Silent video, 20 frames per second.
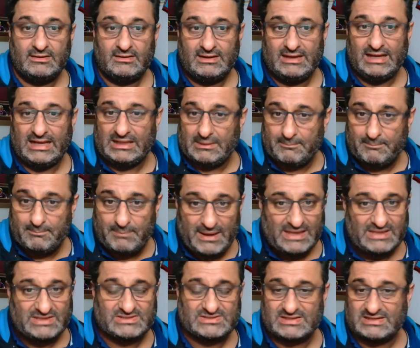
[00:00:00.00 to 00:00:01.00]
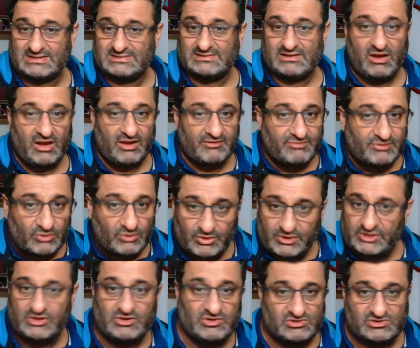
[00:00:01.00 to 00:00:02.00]
And the bench is either not
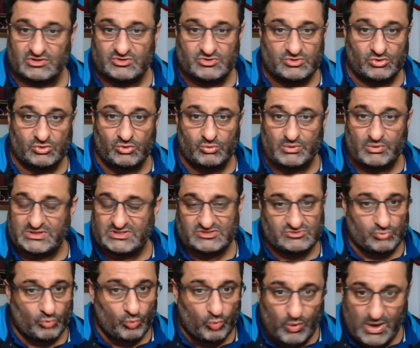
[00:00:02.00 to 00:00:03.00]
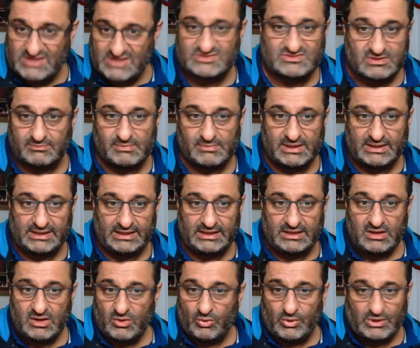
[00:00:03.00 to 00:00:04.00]
used at all, which is a waste of money,
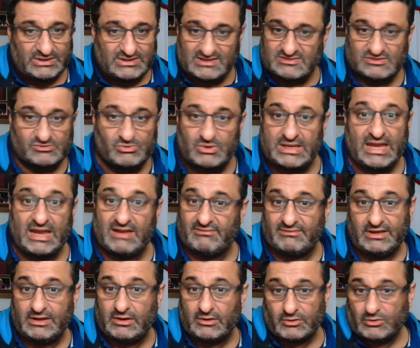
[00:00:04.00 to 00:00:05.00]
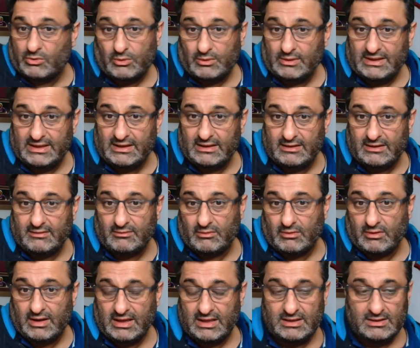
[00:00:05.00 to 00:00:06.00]
or it doesn't really have any good quality in it,
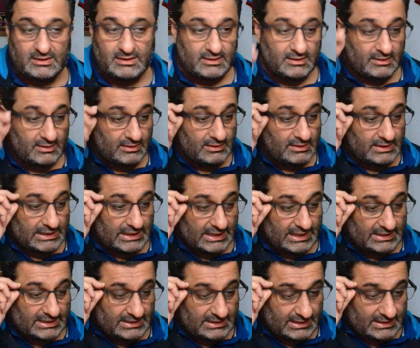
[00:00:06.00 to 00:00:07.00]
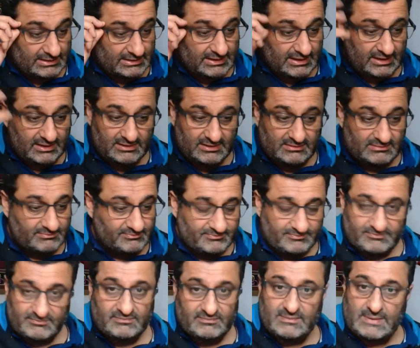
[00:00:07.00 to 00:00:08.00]
right? And yeah,
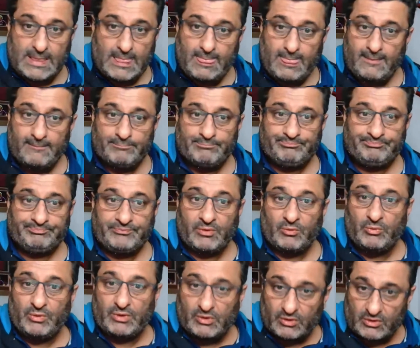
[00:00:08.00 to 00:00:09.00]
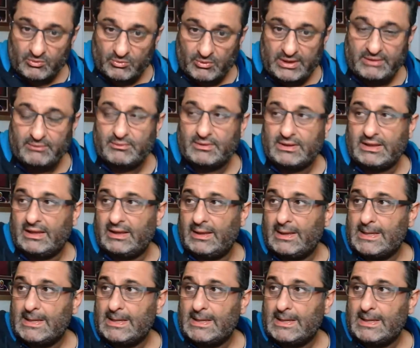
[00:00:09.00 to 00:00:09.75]
we got away with it.